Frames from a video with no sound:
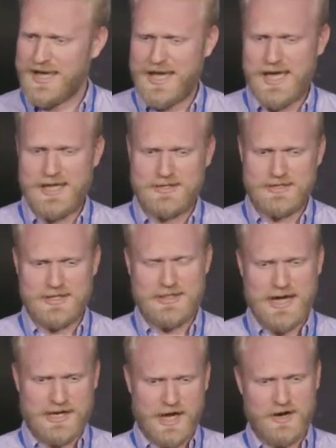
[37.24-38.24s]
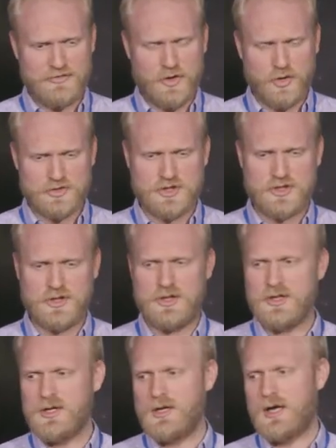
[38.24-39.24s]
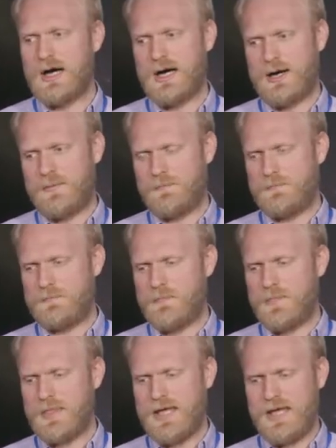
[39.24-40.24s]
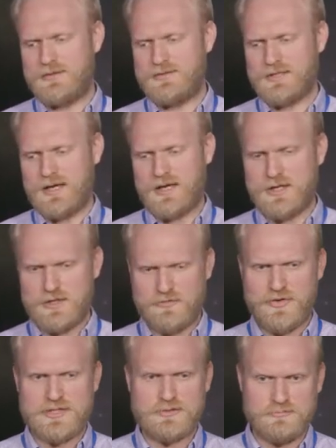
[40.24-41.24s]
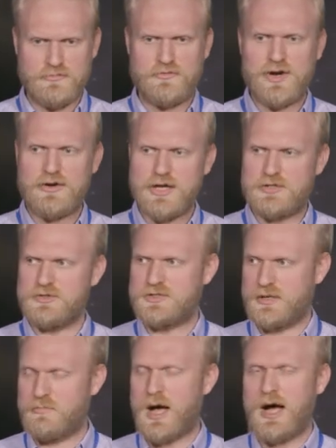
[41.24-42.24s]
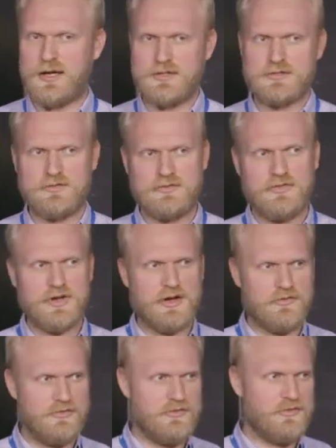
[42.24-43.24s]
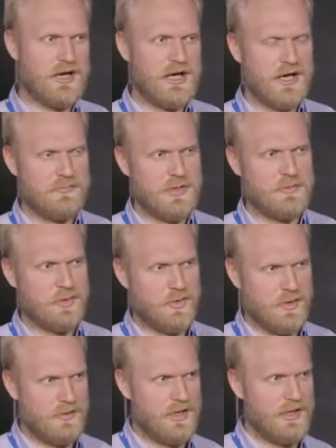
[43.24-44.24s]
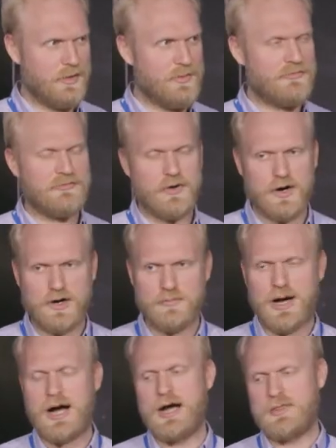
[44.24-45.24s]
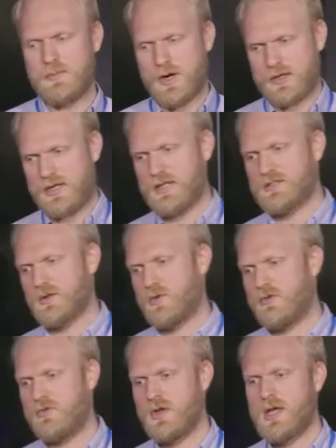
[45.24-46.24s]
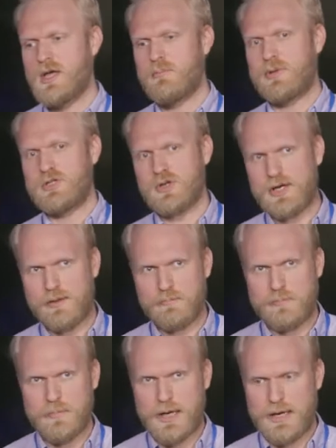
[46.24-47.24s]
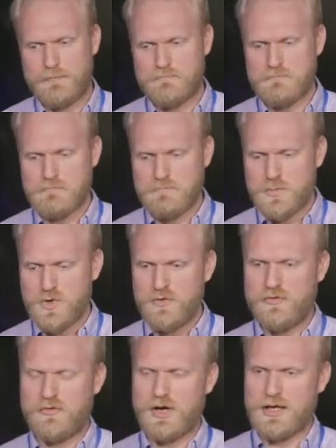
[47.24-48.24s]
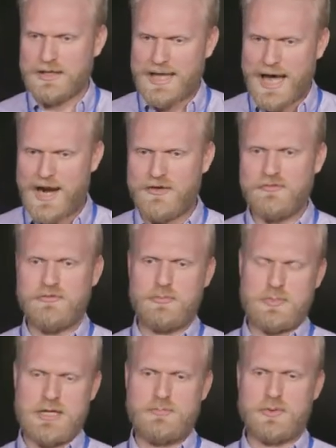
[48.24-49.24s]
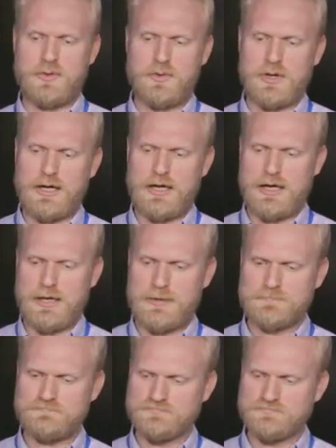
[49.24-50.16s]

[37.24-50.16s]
And in that kind of culture, um, it, uh, you find some very interesting pockets of, of uh, people who are a little bit far behind the market. So we've been trying to um, move a lot of people uh,